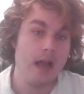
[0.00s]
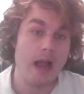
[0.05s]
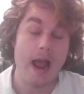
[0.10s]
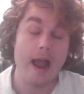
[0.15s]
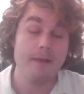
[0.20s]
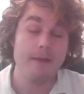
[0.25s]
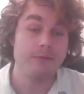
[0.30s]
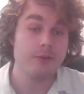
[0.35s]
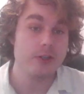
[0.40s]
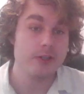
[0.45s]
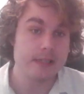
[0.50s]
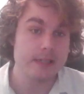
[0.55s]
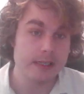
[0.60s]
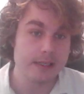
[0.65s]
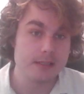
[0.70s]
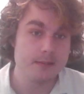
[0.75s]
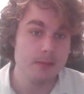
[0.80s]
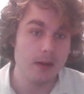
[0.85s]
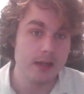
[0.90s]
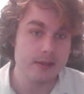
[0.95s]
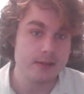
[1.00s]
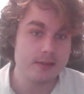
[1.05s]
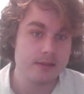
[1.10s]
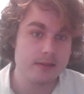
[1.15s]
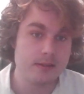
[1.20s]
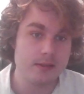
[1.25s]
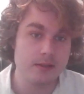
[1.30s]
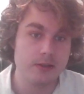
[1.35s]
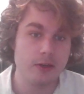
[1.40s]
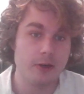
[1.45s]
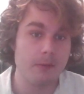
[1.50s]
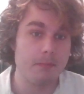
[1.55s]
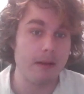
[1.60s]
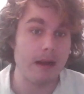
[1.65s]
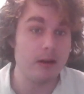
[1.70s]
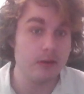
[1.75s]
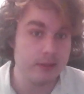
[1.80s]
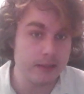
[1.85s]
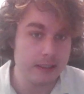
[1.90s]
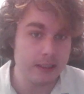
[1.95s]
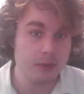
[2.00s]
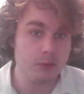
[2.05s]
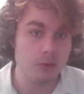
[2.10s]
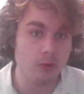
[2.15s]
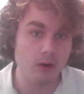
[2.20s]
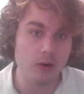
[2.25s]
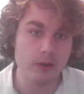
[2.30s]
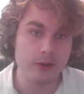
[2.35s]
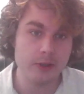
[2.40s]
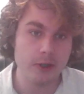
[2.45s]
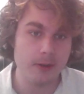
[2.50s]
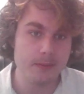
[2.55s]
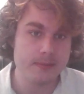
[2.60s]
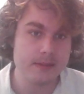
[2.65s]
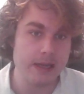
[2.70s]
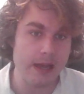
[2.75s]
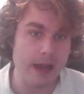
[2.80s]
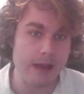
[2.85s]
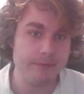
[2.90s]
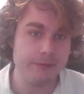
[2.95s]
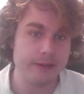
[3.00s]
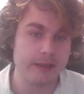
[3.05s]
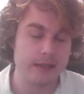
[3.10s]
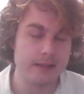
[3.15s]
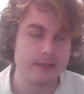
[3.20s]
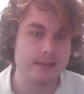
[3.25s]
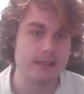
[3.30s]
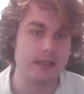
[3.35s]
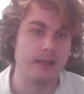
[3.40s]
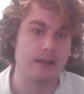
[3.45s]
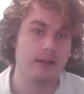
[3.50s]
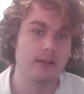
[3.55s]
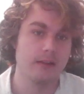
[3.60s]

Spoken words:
after 6 months, they're about equal in terms of efficacy.